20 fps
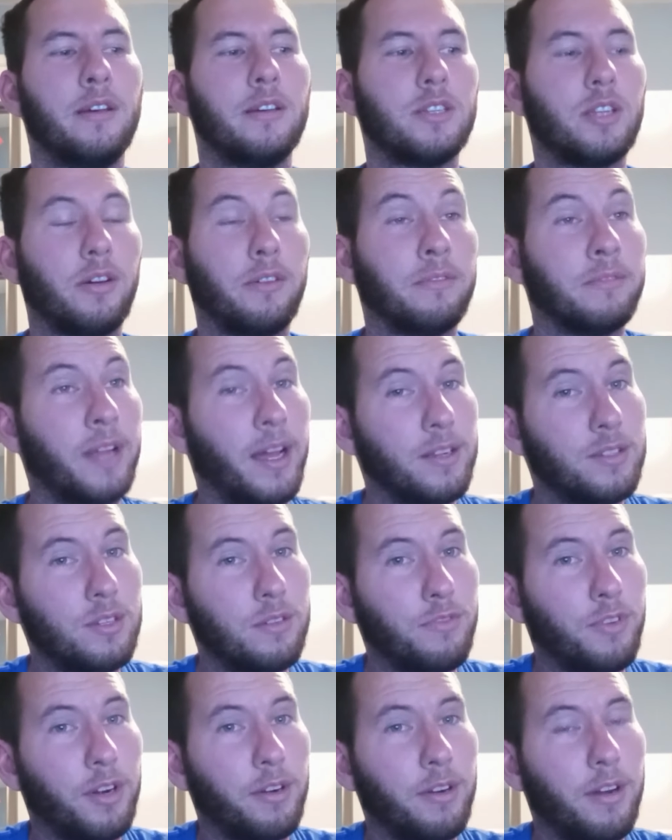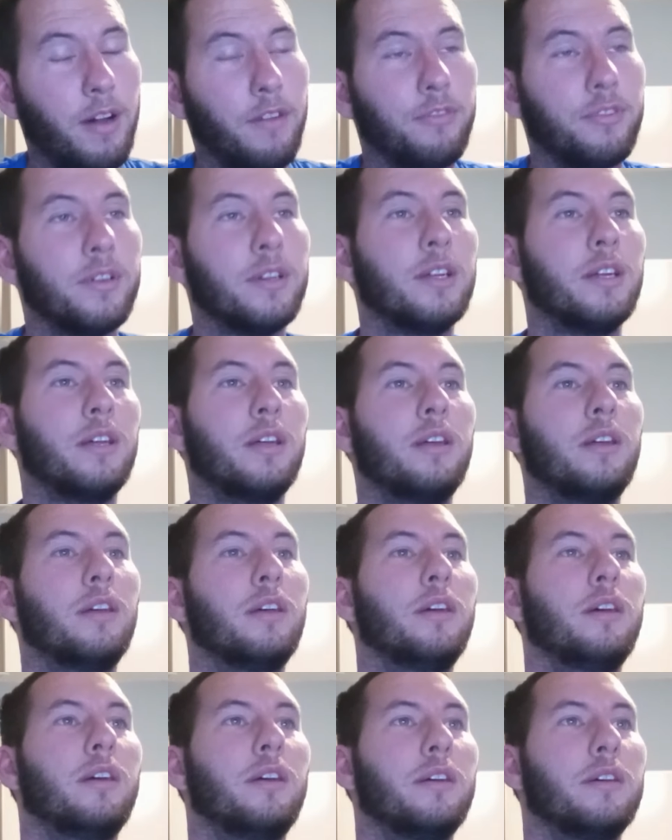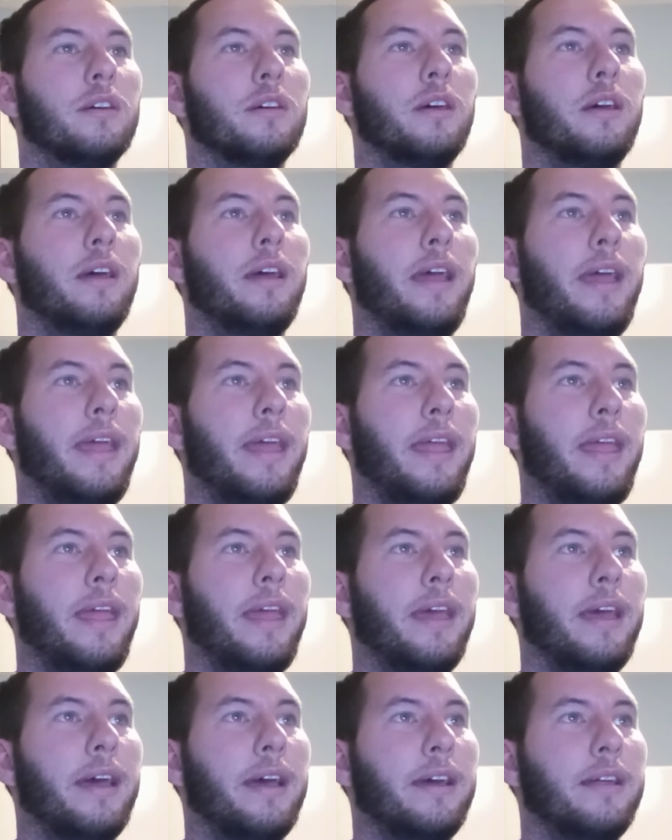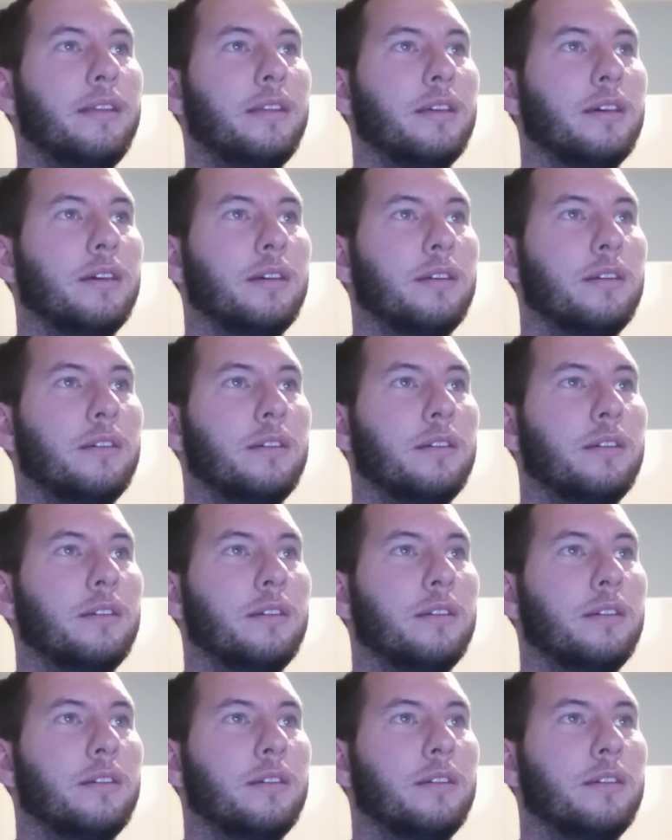So not too far off. And